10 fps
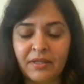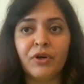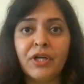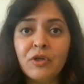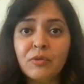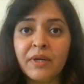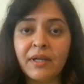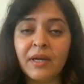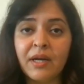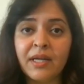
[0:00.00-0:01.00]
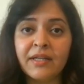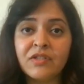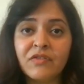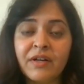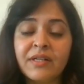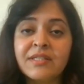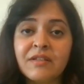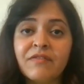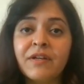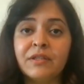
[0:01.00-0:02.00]
For a human, it is very
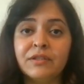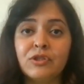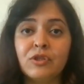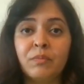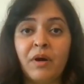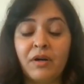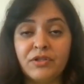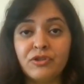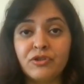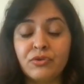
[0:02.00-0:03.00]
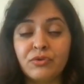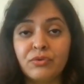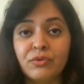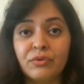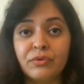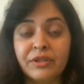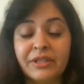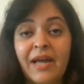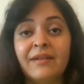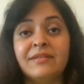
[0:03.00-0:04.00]
difficult to parse through
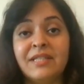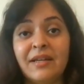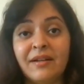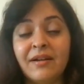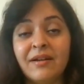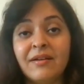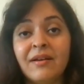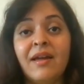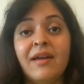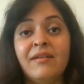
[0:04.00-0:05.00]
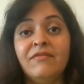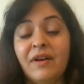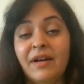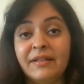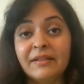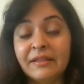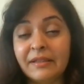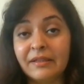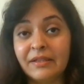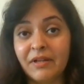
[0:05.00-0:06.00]
that data and find
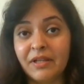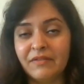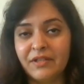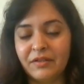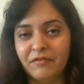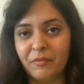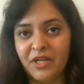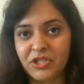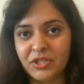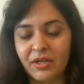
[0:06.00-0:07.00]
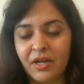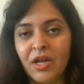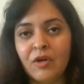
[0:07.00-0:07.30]
clinically relevant information,